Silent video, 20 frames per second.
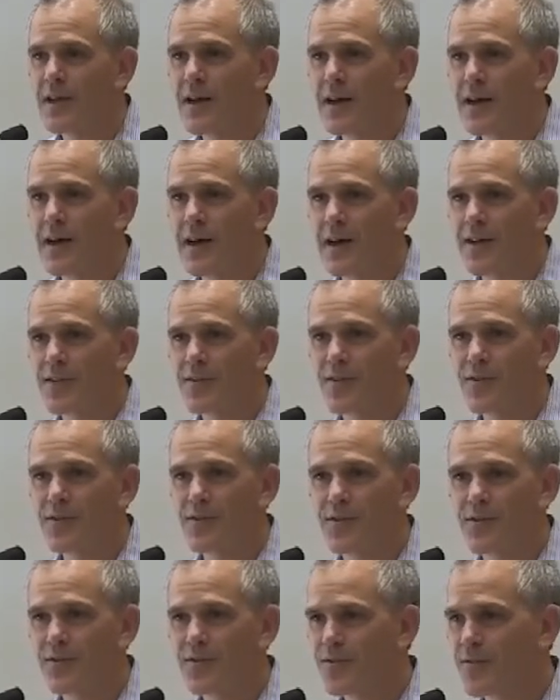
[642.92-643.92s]
So
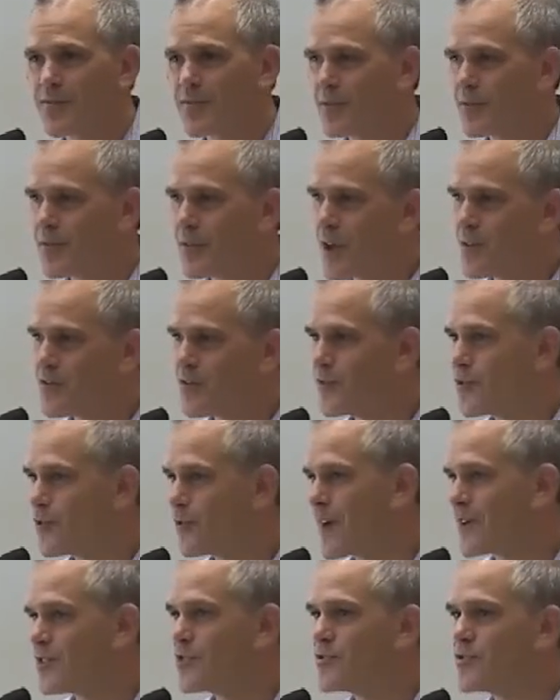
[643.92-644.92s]
there's lots of
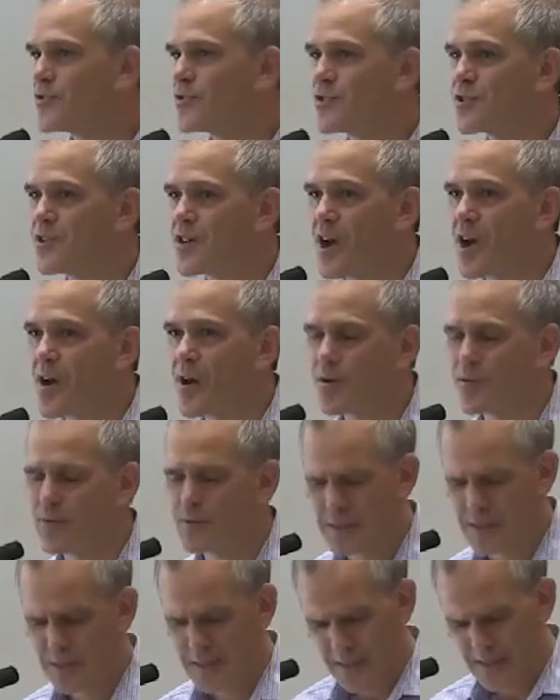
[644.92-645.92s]
directions to go.
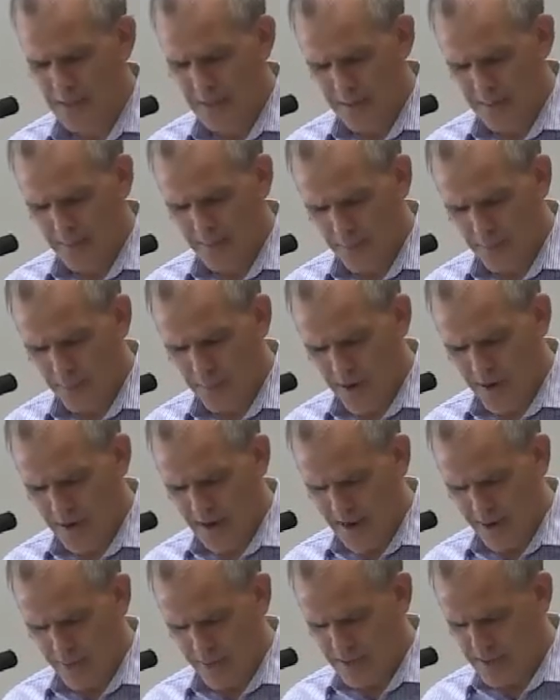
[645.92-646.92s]
But I
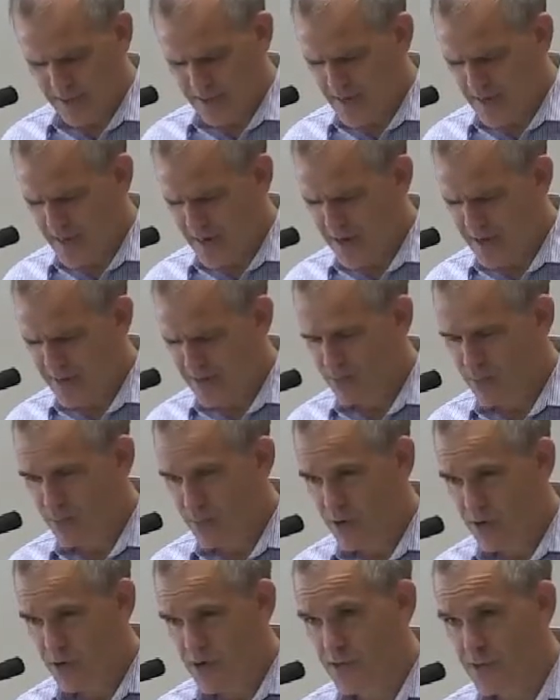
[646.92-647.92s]
would say the
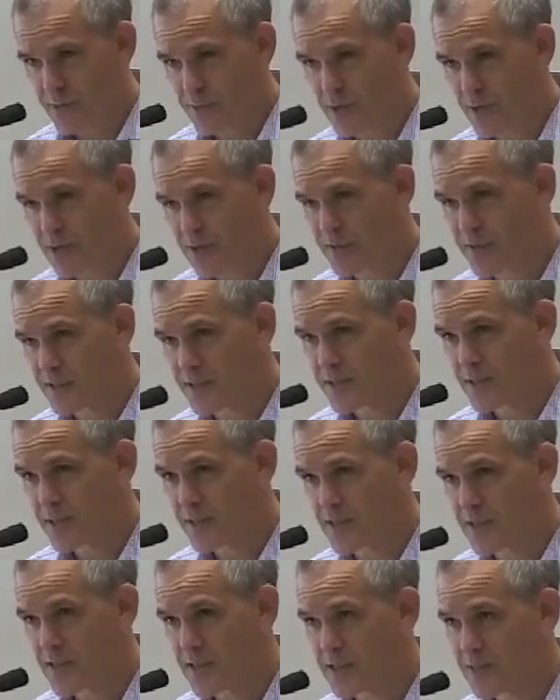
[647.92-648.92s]
work on the burden of
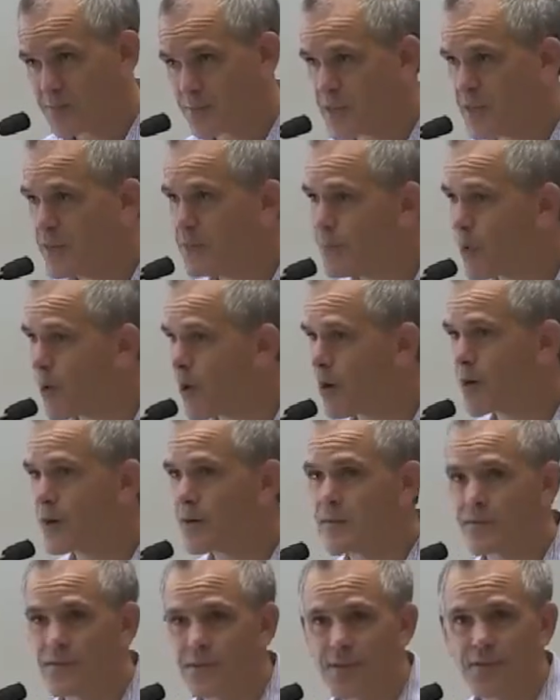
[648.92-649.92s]
disease has been part of
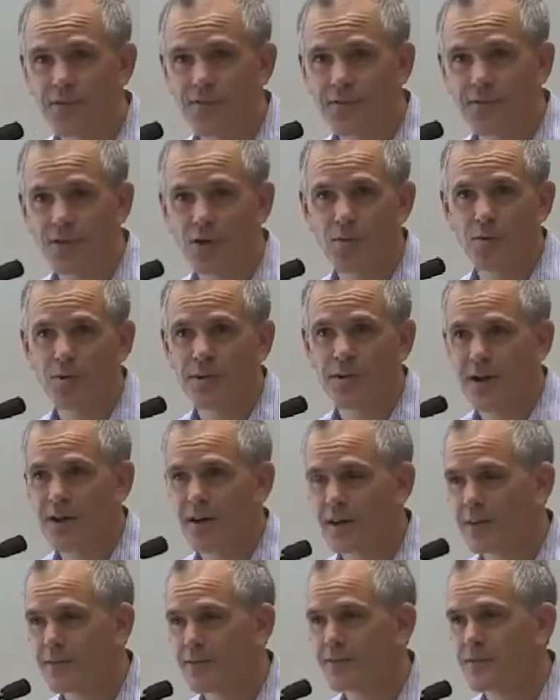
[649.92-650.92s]
this global
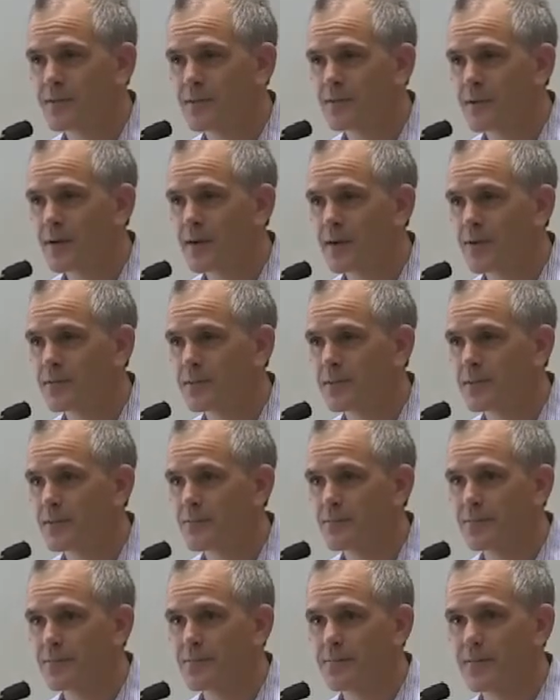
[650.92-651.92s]
narrative about
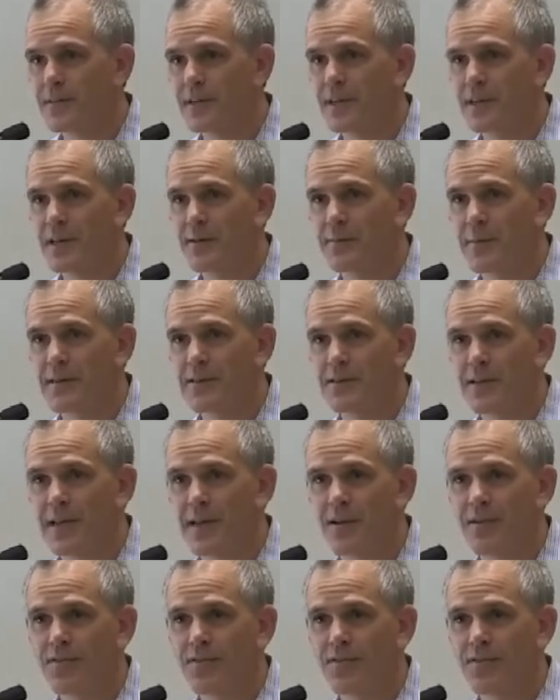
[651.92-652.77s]
getting mental health